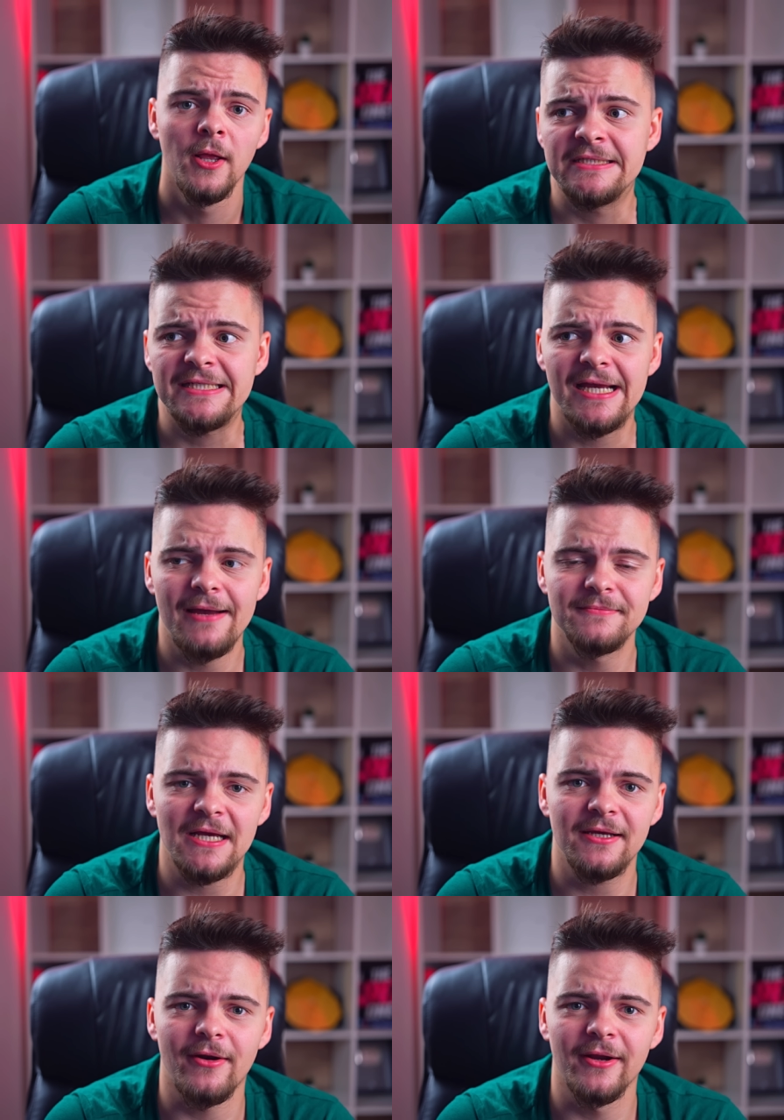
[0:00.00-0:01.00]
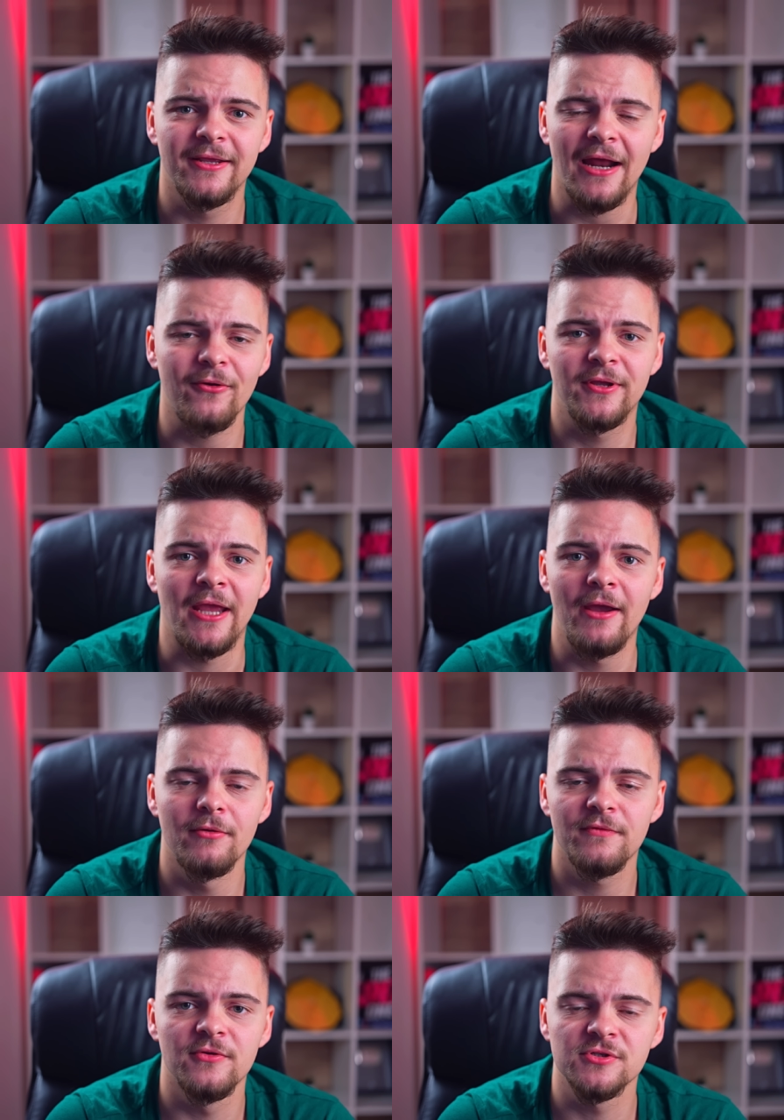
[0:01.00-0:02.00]
Yeah, I don't, I don't
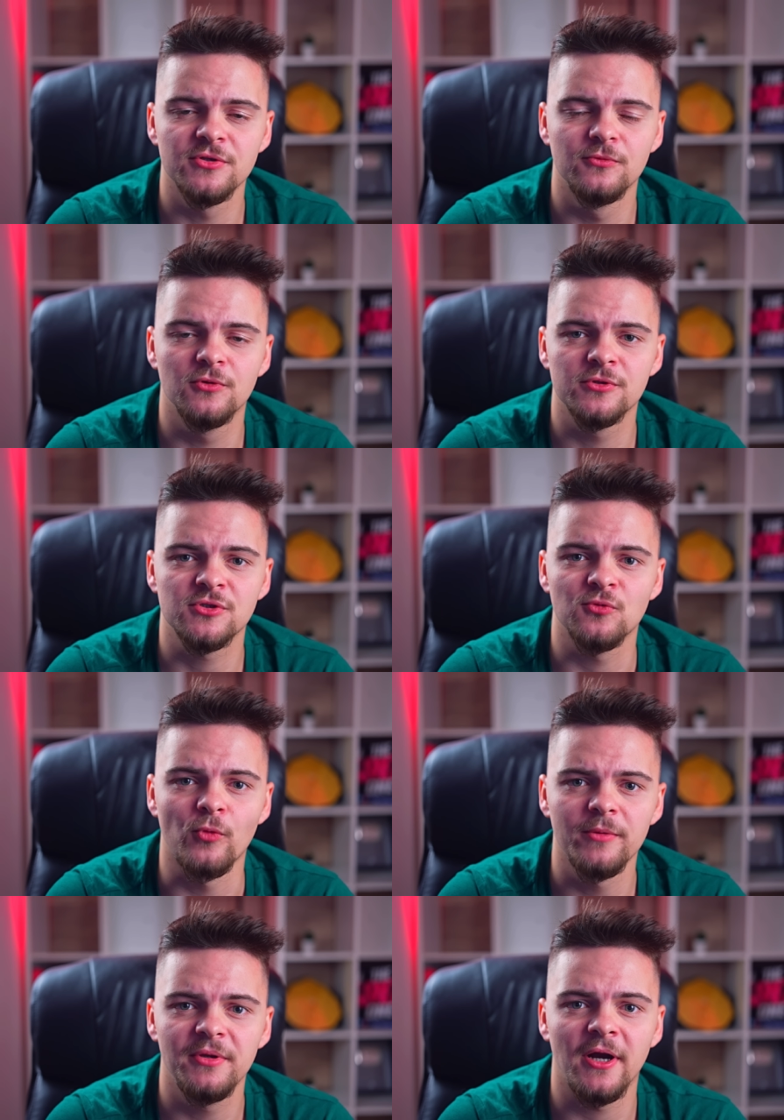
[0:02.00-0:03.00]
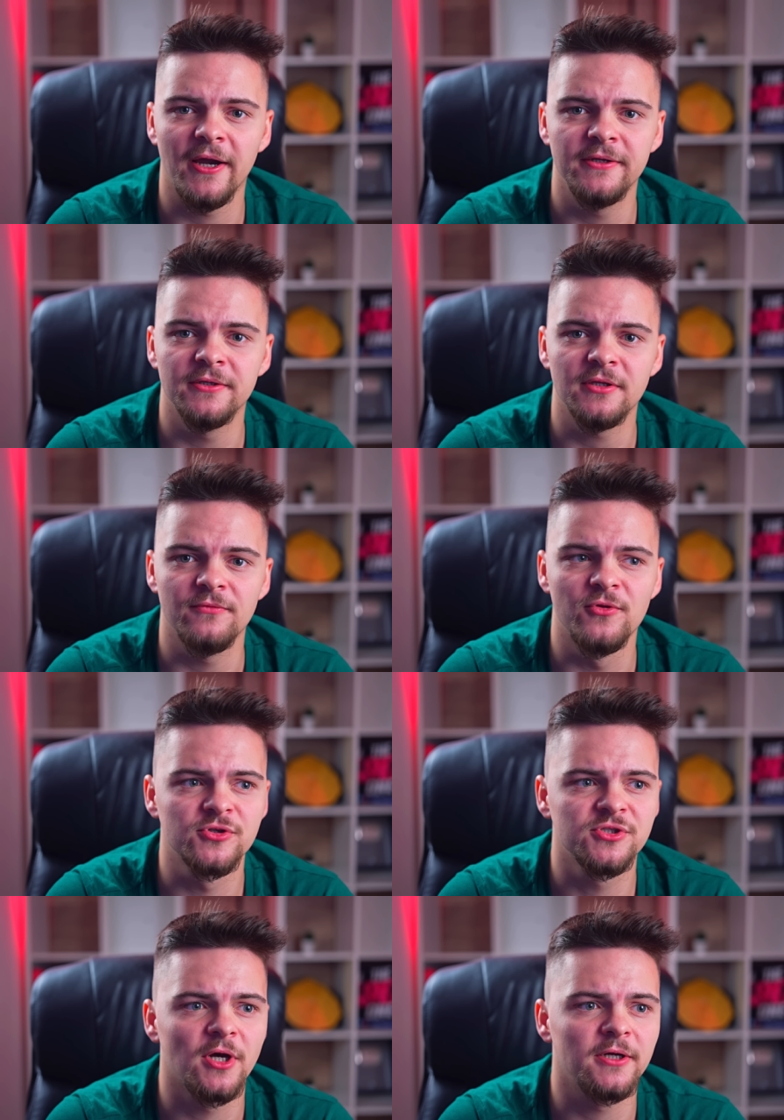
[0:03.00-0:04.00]
care if there's no good story behind it, if
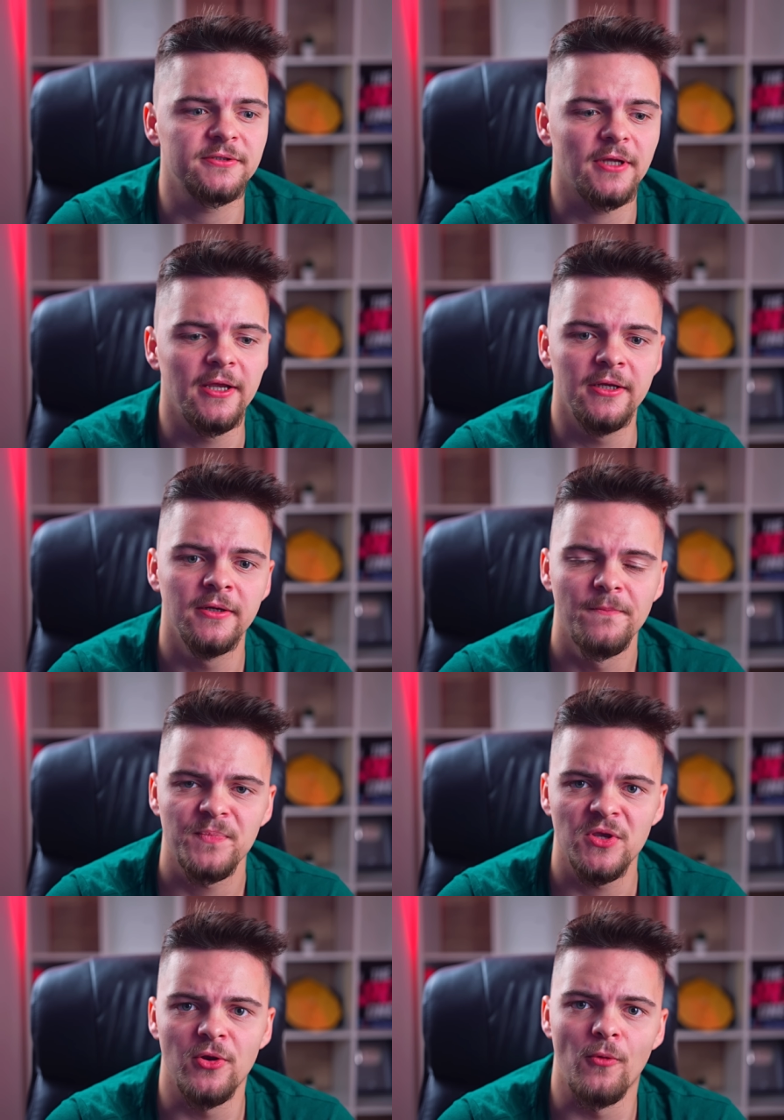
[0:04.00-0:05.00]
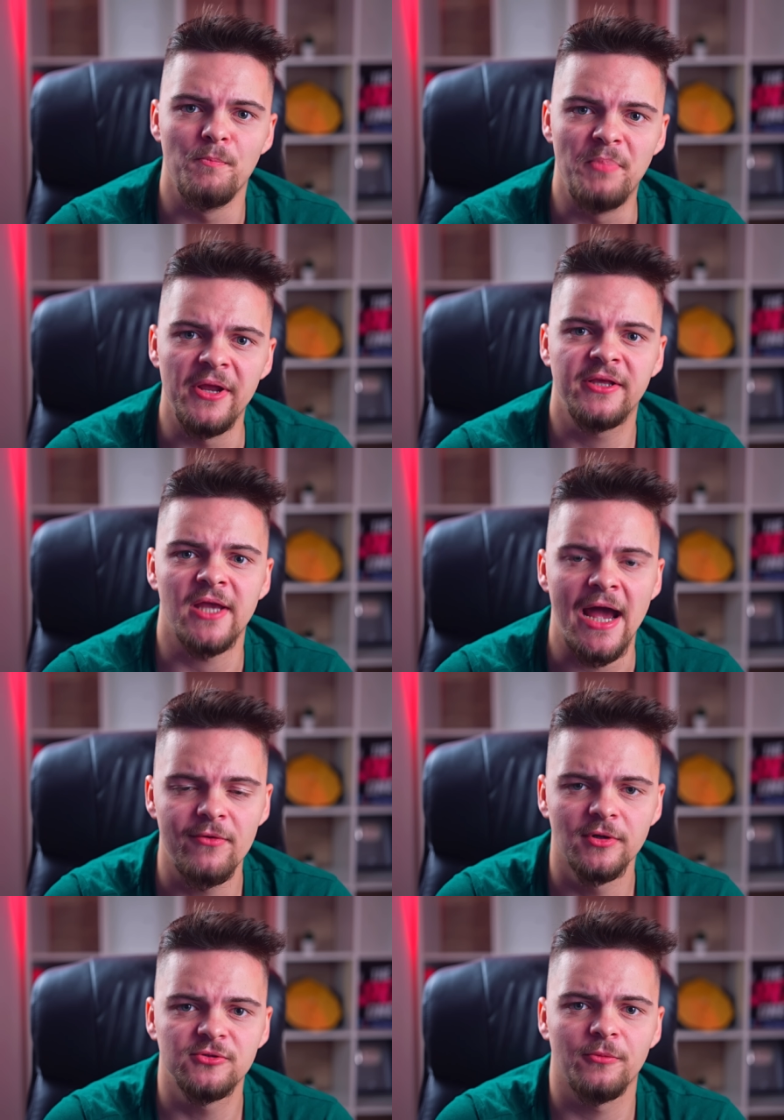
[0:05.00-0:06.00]
there's not a, you know, big
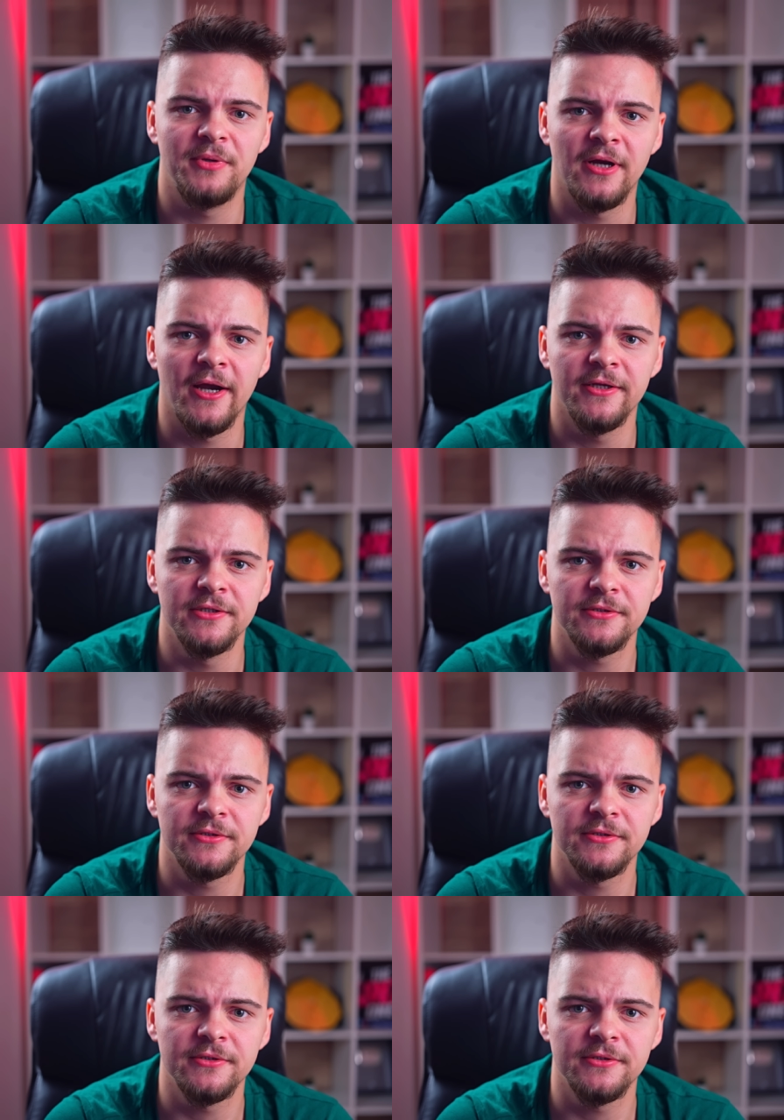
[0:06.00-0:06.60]
character behind